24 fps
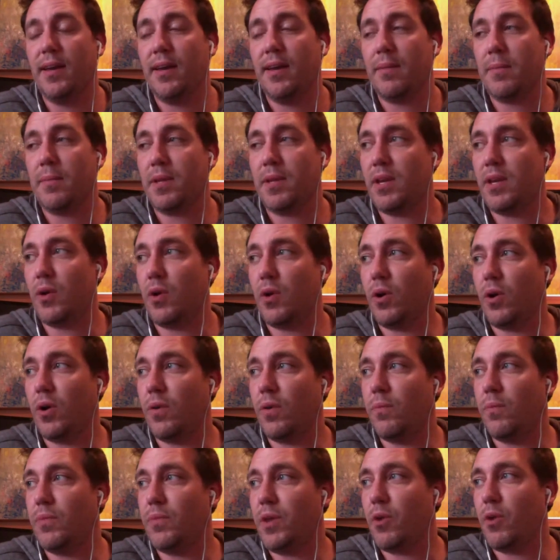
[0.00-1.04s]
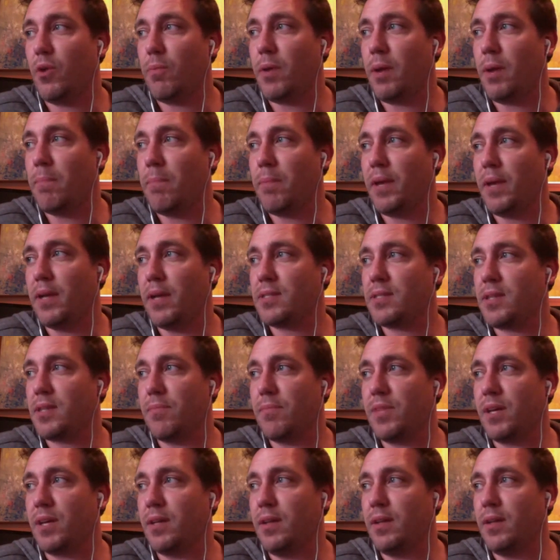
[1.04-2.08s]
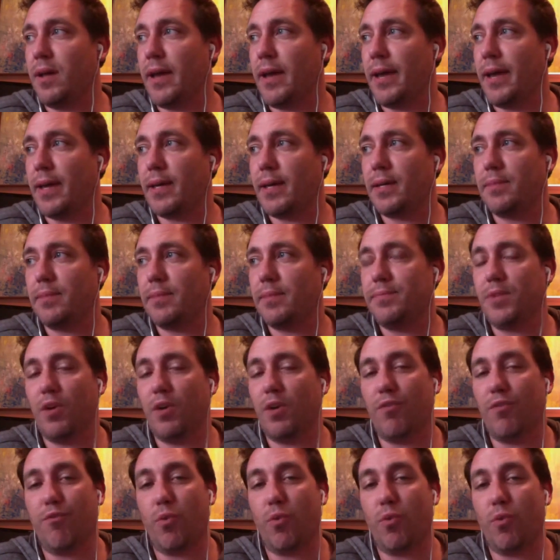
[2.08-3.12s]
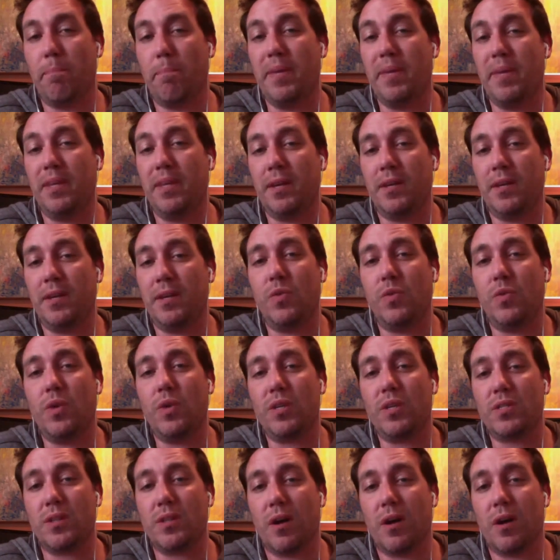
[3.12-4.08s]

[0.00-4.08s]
I mean, they were pumping something like $4 billion US